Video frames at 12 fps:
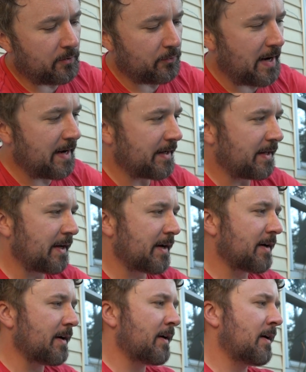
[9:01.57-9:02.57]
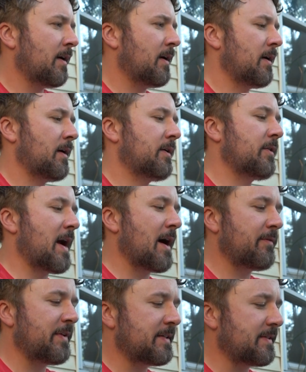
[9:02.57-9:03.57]
Granite Gear
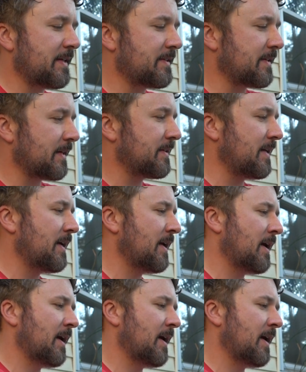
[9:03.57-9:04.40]
Crown VC60